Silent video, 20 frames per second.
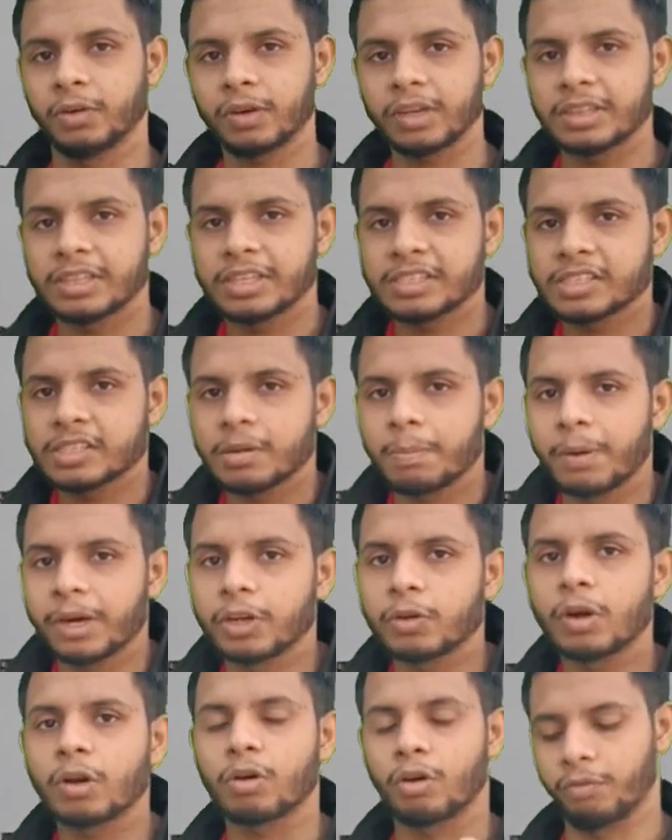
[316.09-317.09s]
Okay, this is the
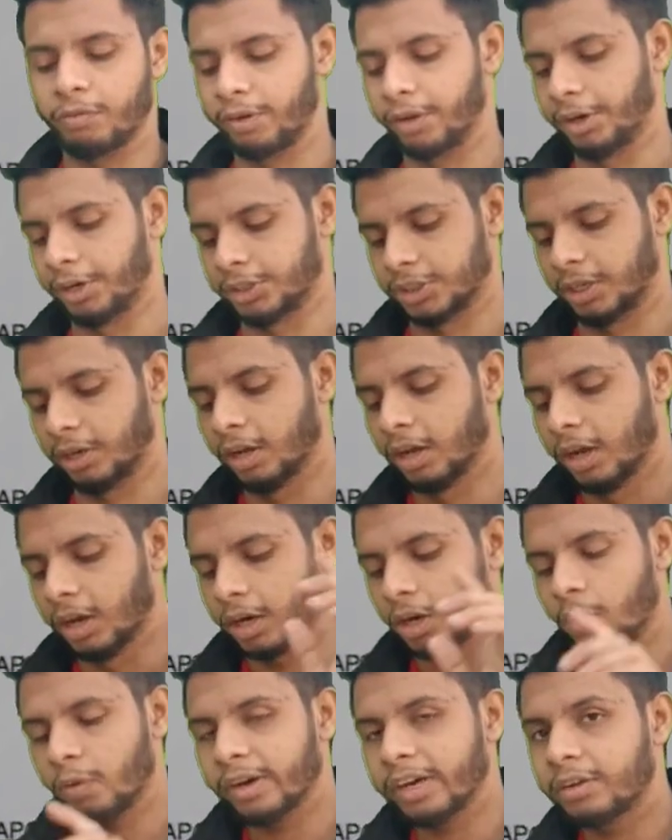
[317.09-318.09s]
particular configuration.
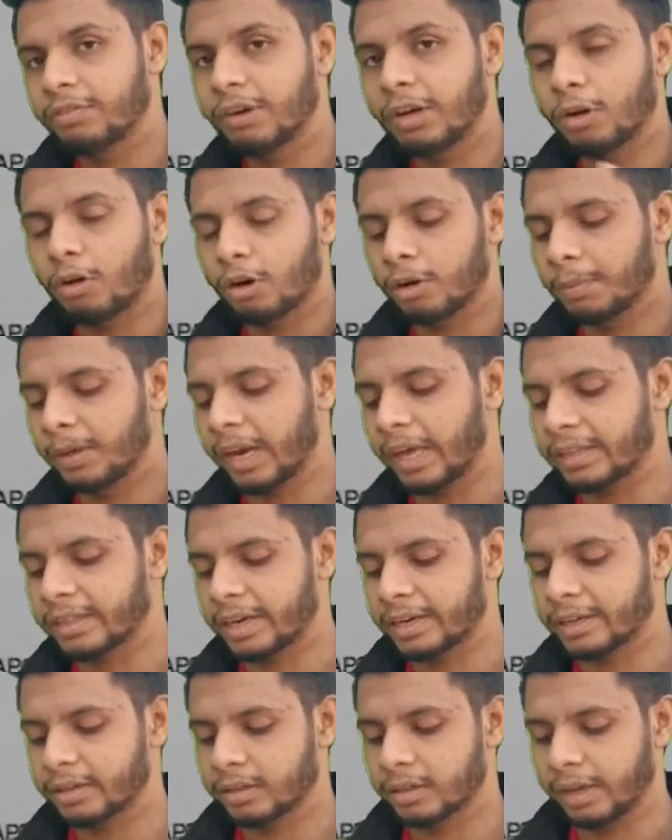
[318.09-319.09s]
Now it will not be like
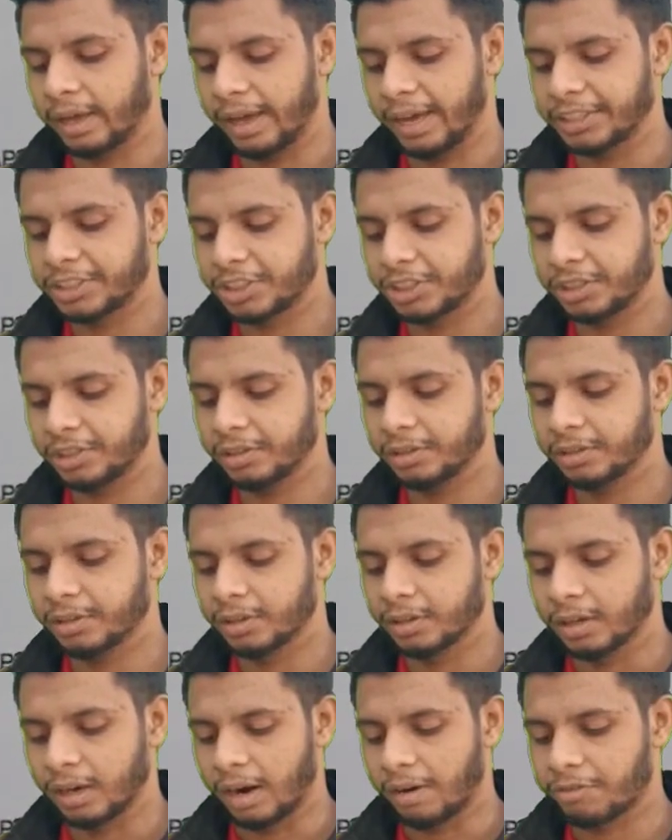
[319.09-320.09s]
that HE,
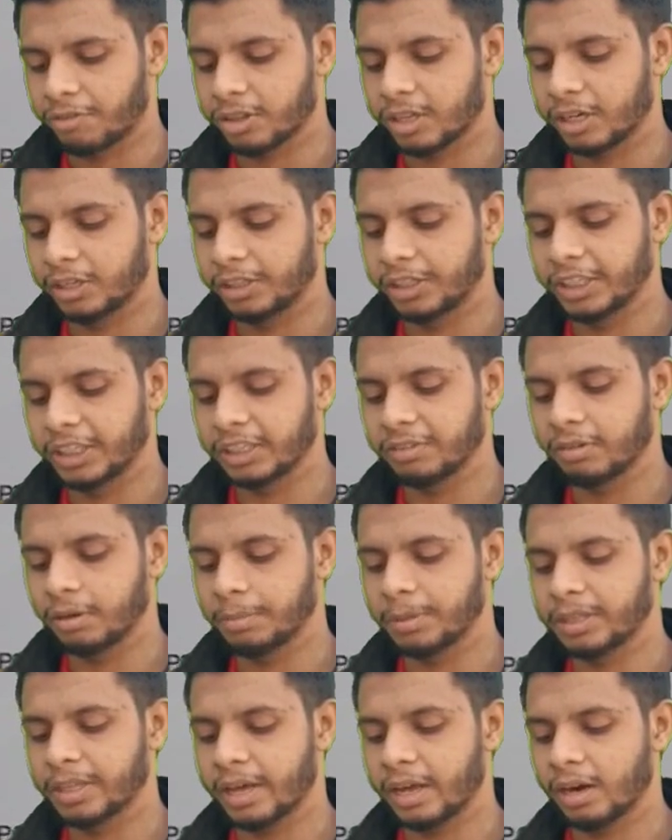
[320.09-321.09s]
after that TT
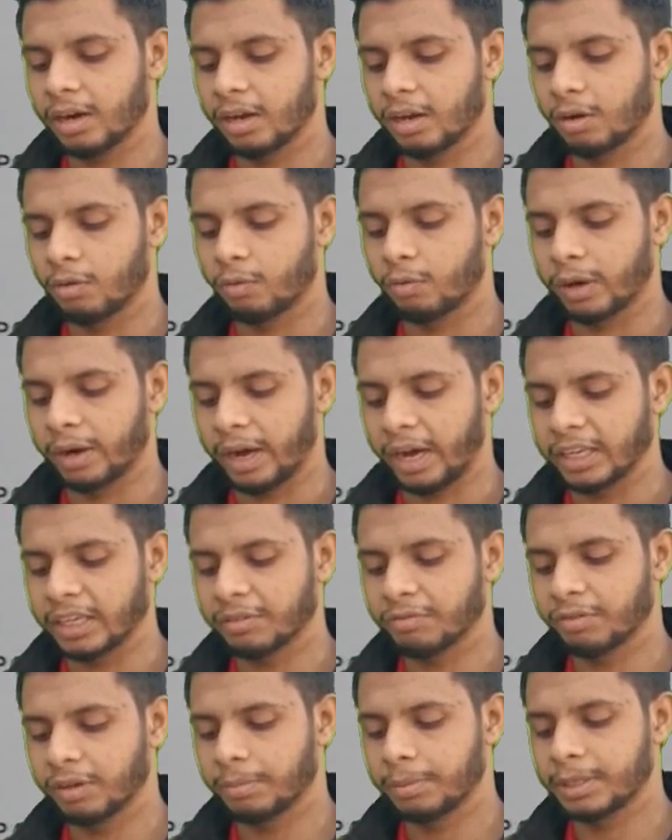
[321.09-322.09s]
will be there, one
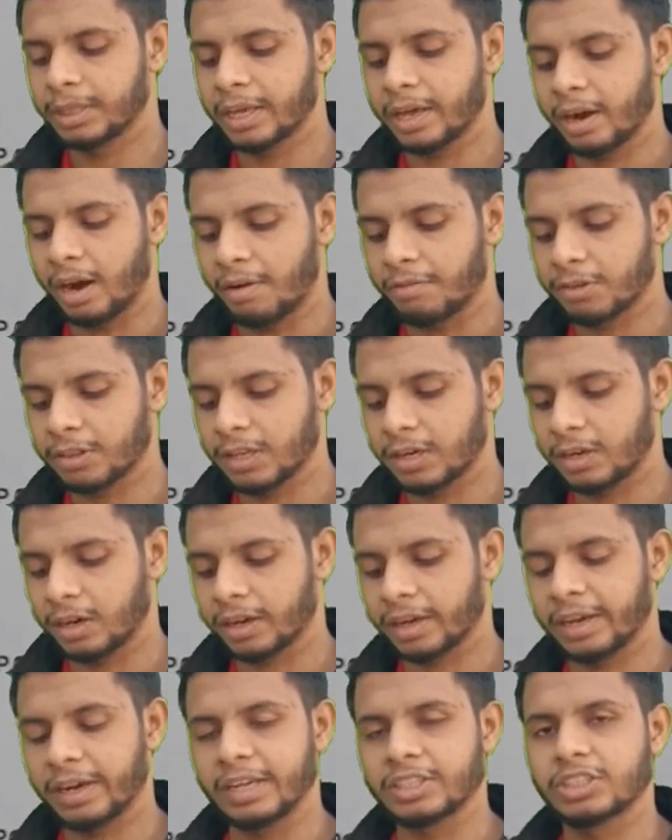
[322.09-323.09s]
IM will be there, after that
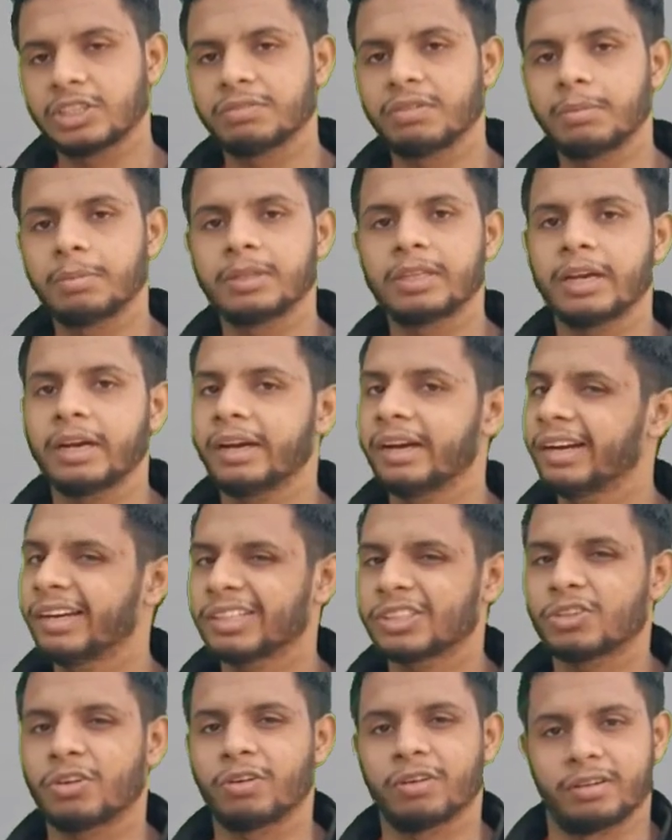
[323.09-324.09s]
again HE will be there.
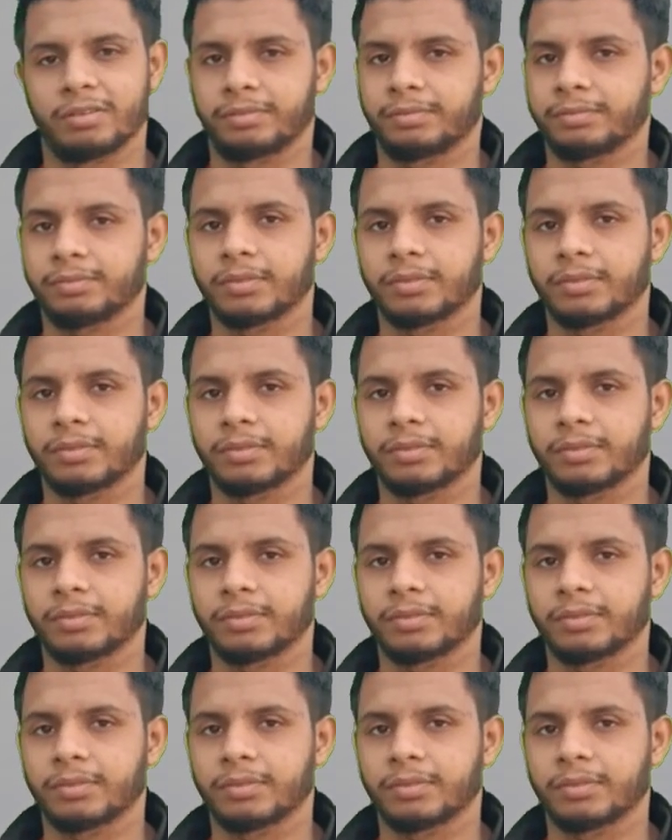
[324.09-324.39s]
It is not.